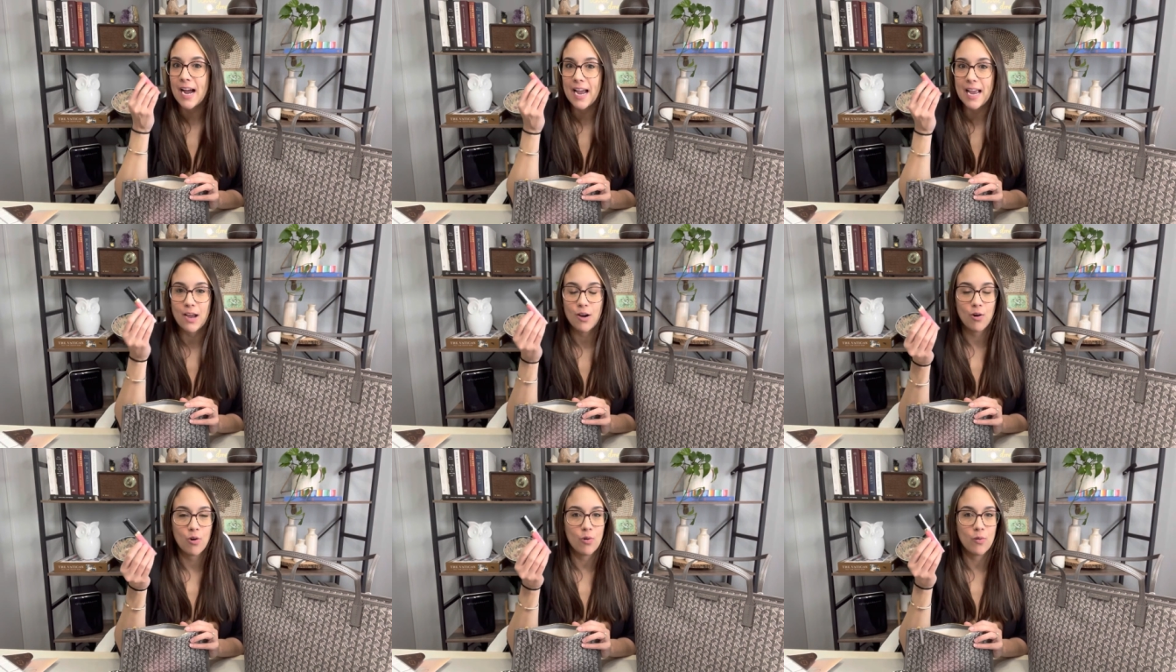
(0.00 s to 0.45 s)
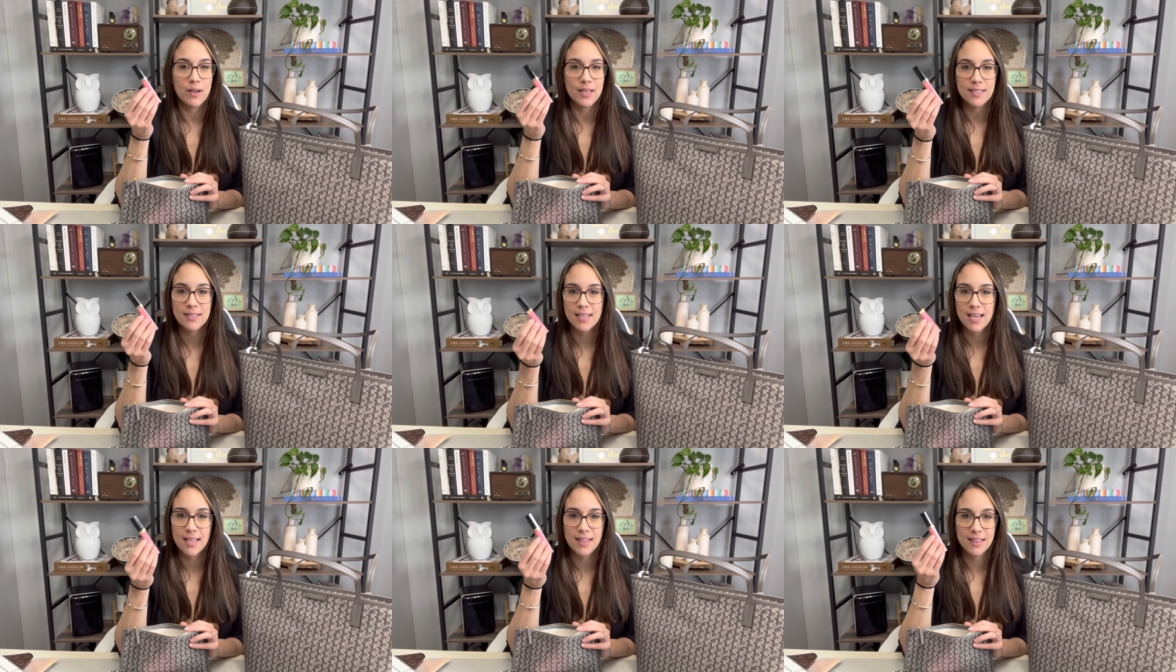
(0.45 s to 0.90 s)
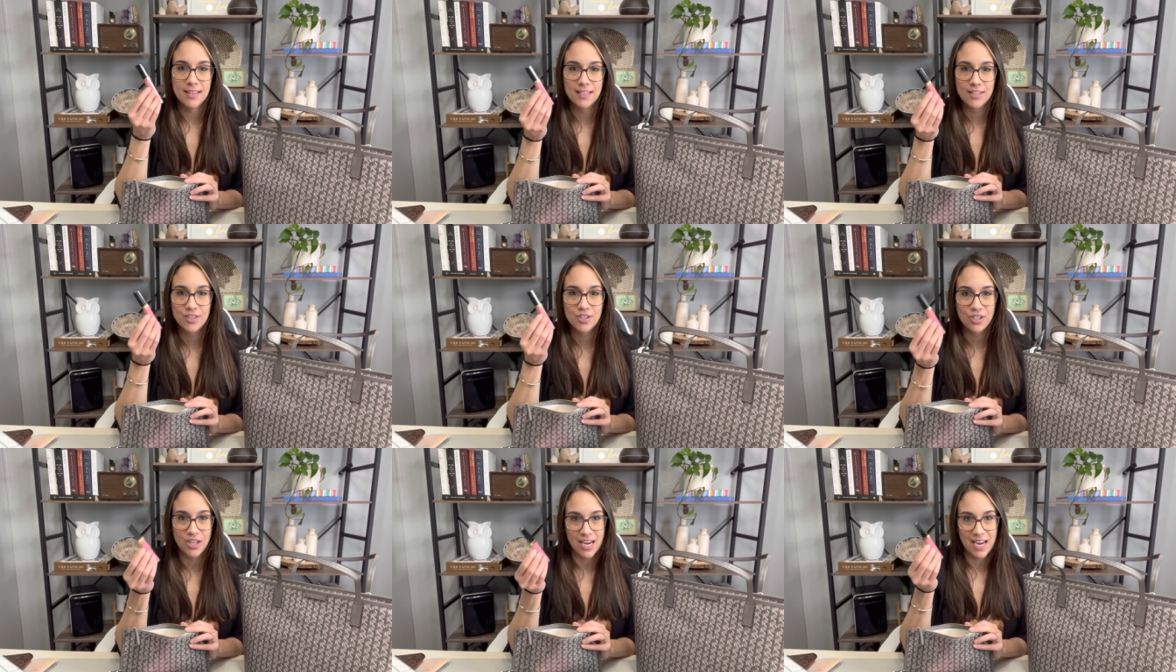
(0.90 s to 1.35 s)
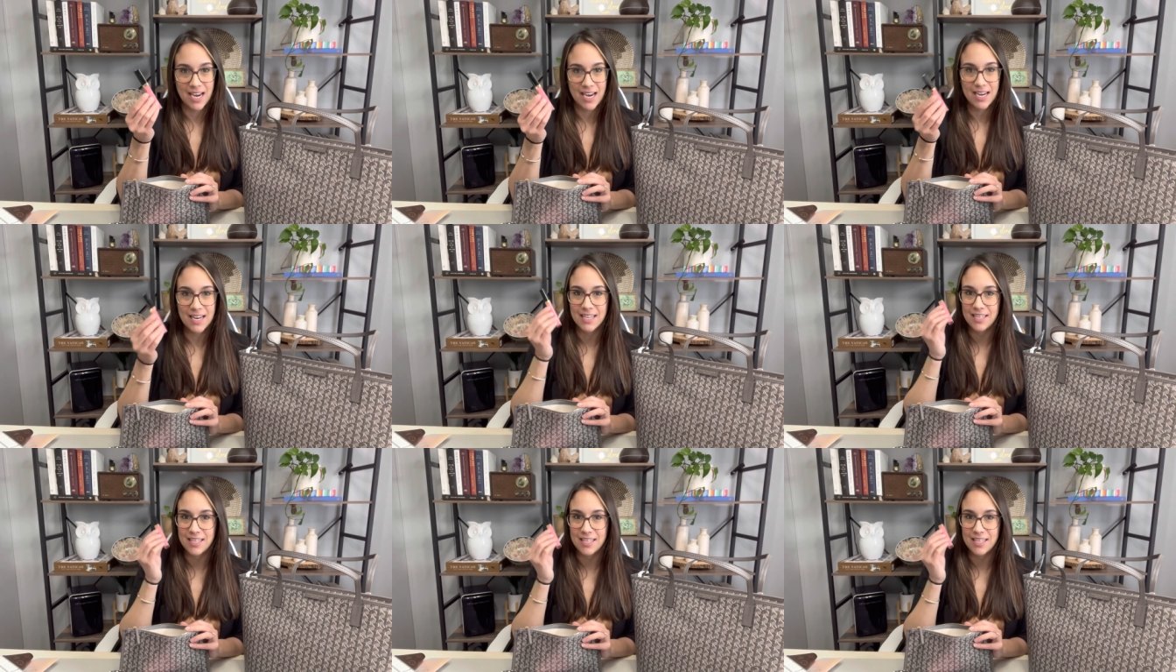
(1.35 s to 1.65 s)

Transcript: I always get this shade.